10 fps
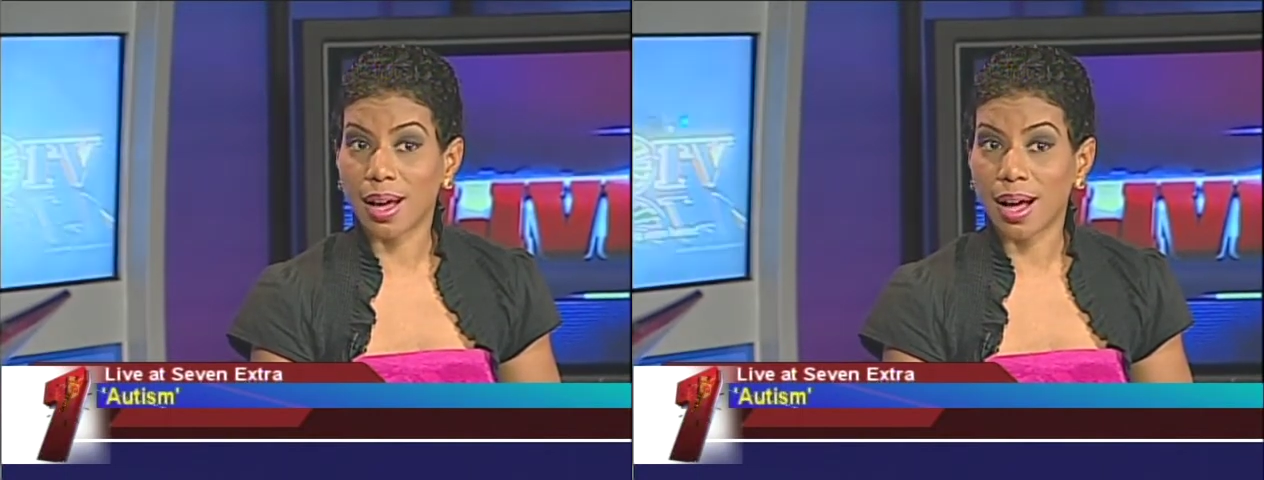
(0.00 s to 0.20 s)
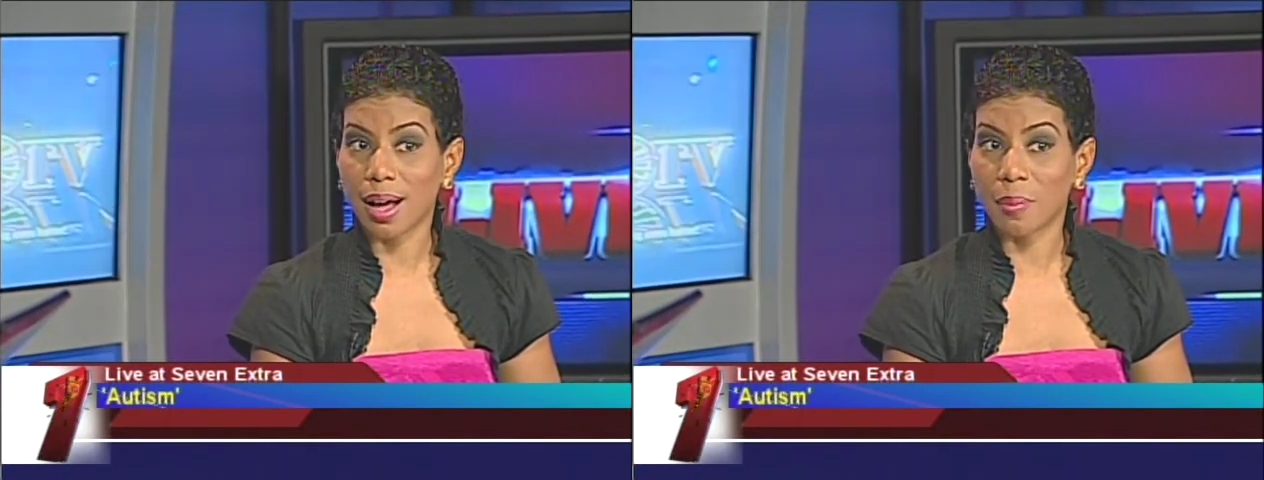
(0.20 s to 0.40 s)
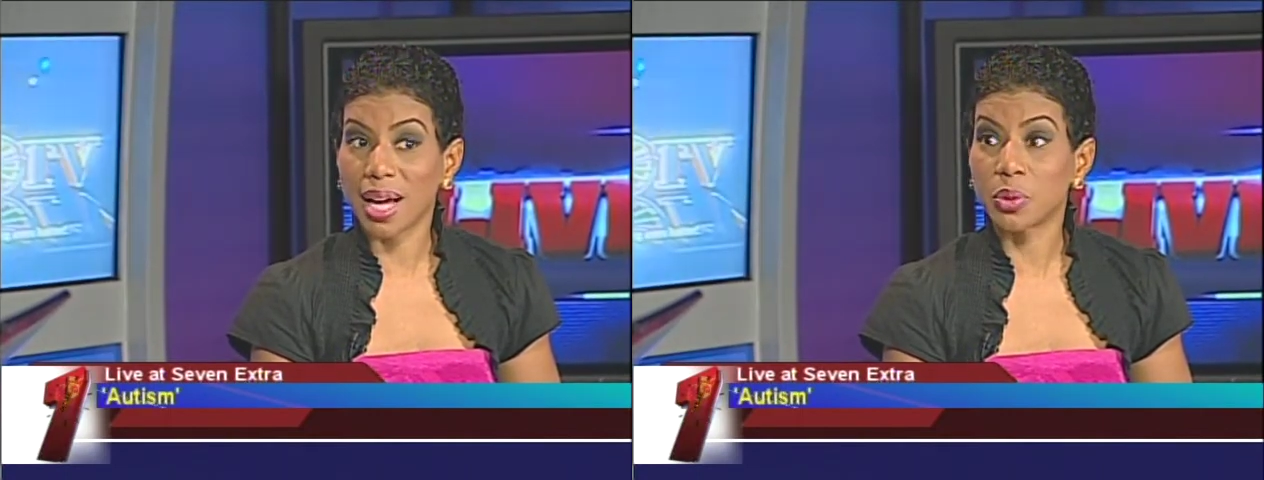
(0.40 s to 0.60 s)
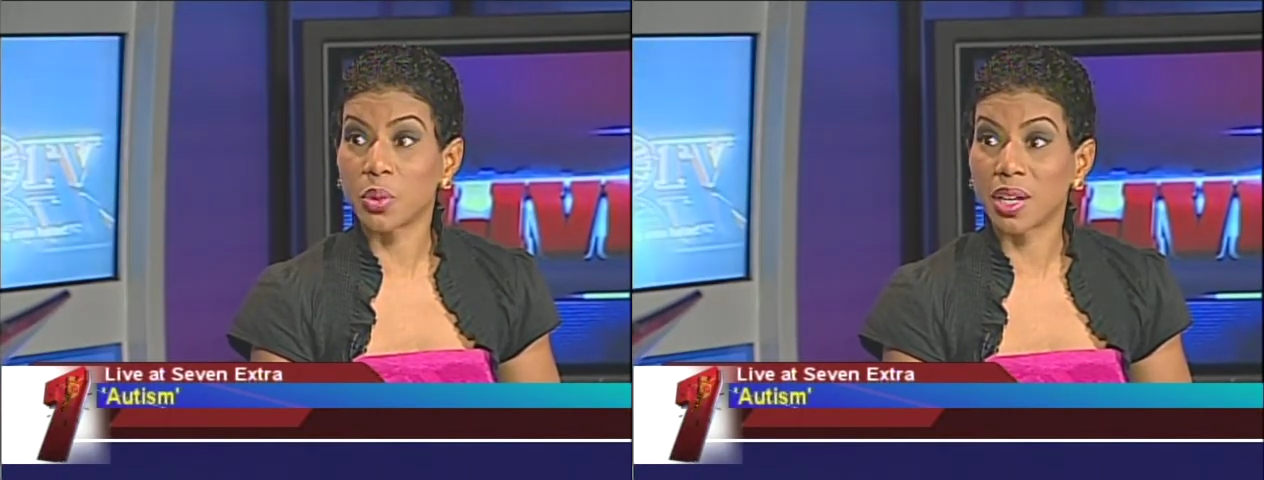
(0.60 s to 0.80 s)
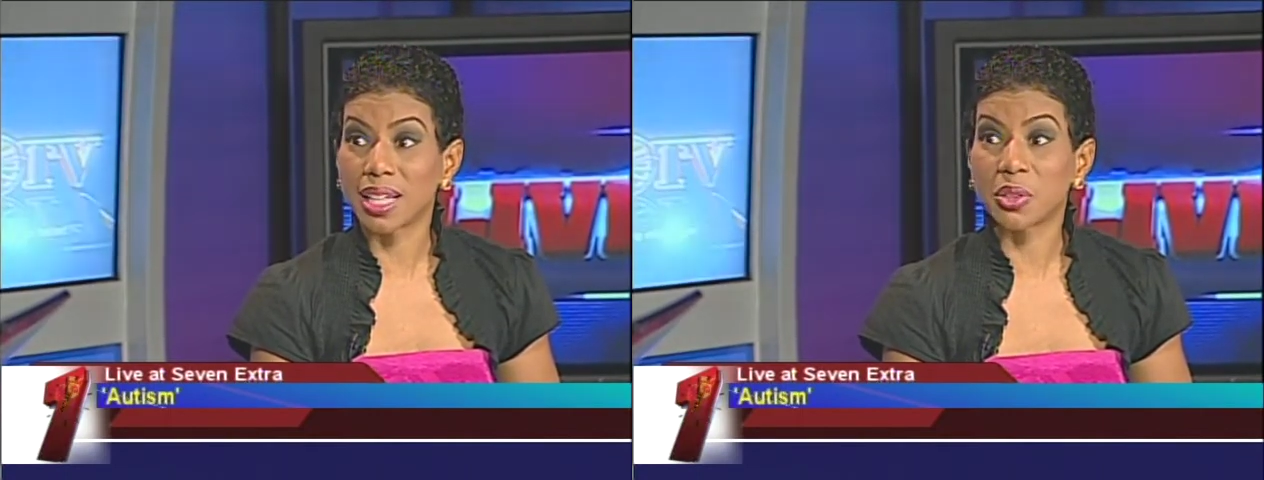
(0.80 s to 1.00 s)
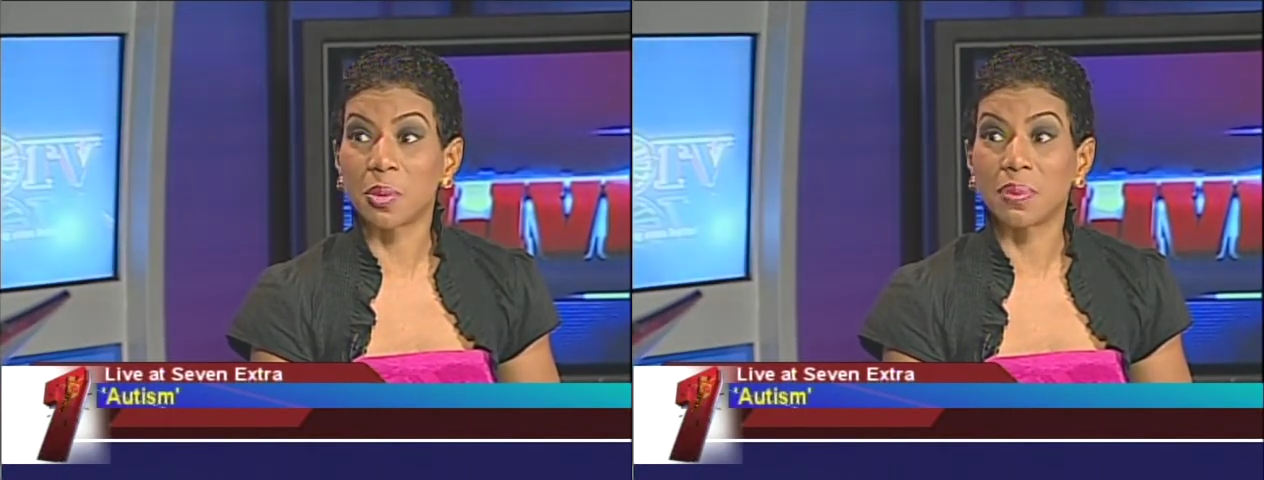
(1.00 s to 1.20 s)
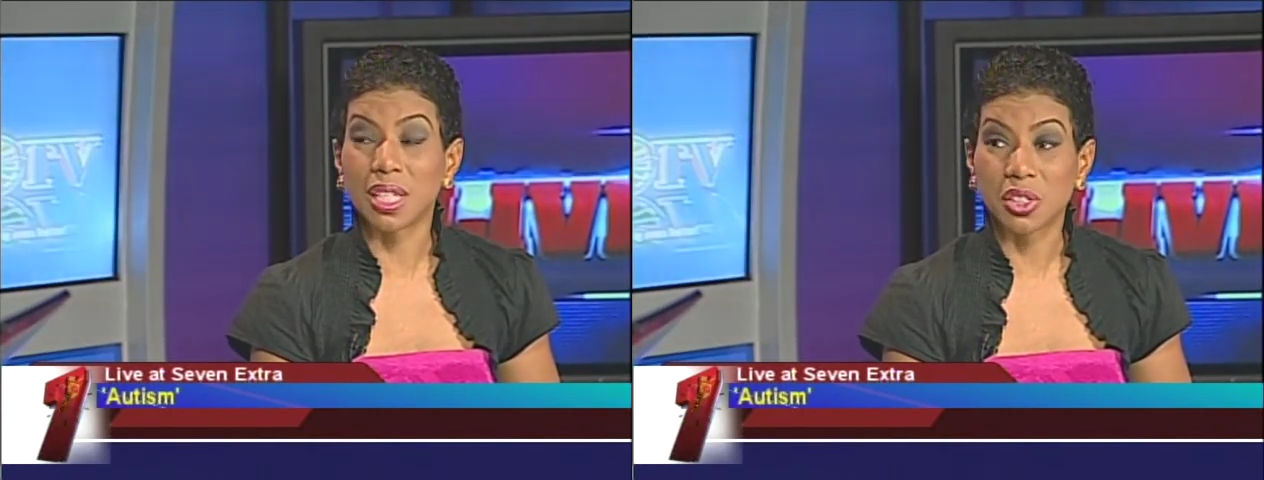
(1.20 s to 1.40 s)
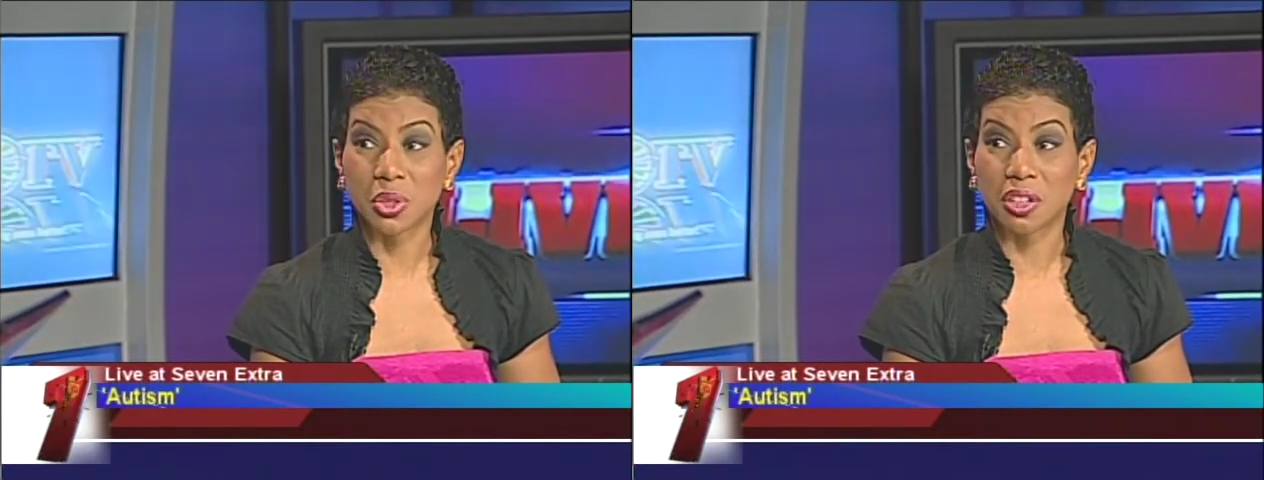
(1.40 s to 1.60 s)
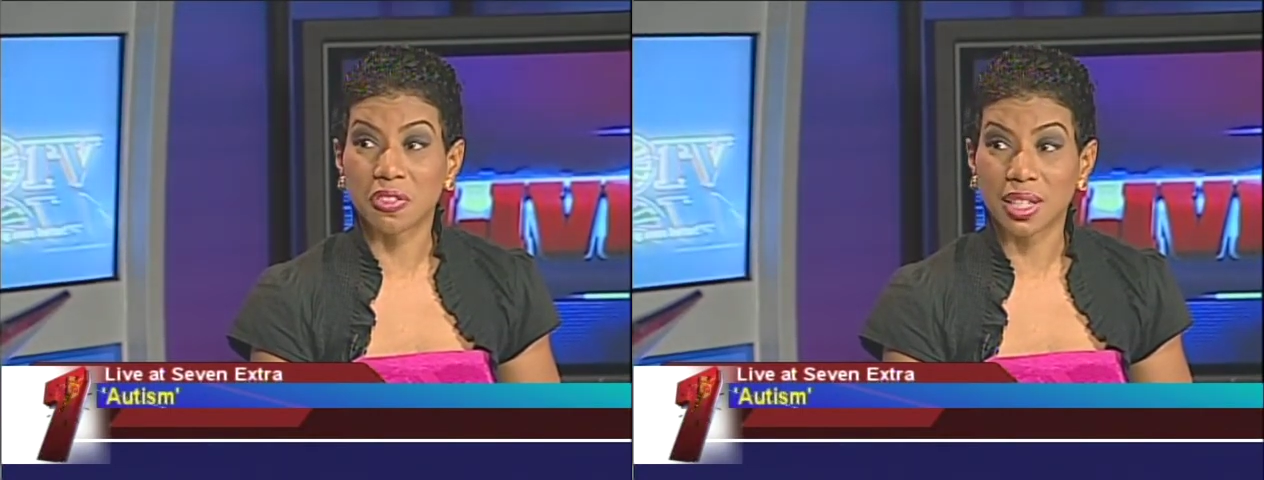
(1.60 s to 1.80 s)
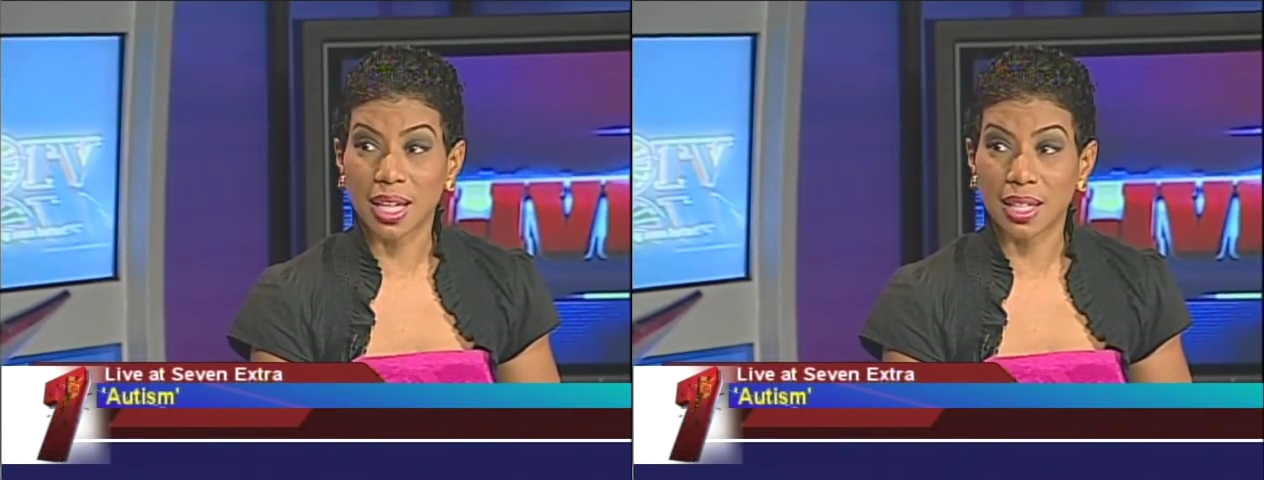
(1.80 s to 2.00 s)
at work at our Ministry of
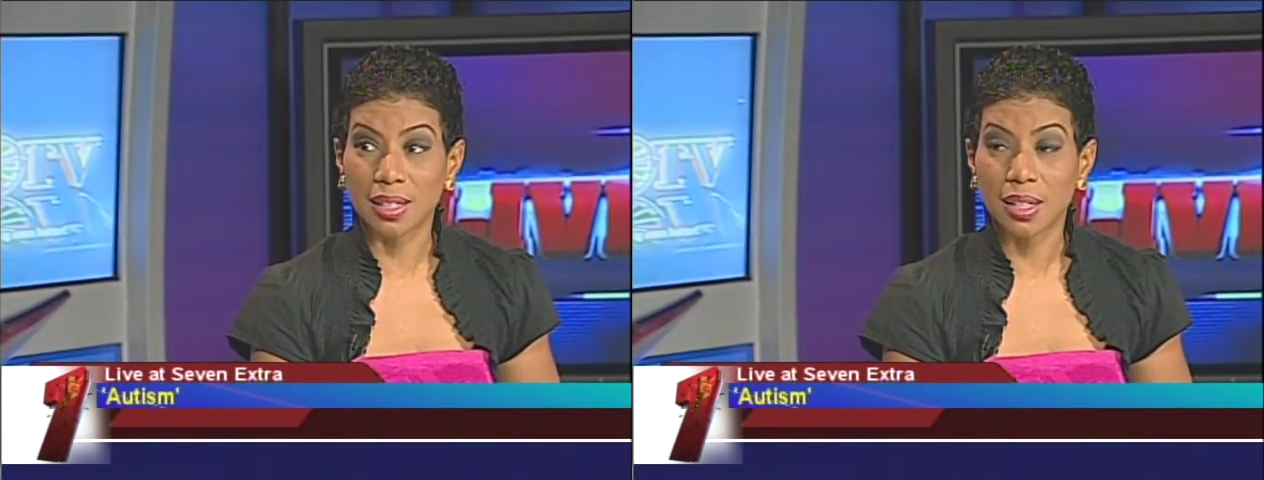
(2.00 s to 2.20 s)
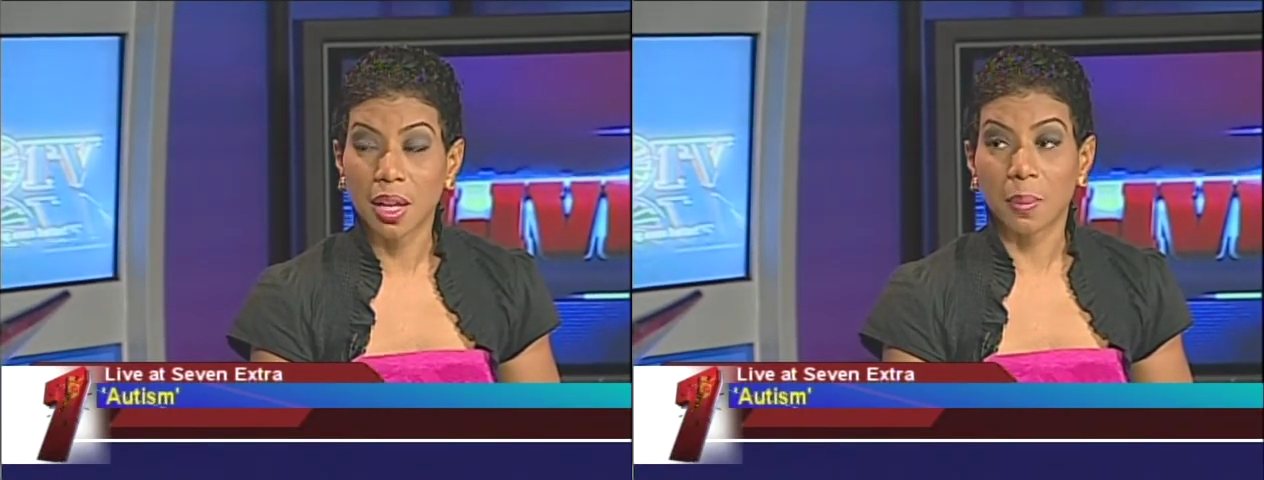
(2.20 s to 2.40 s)
Finance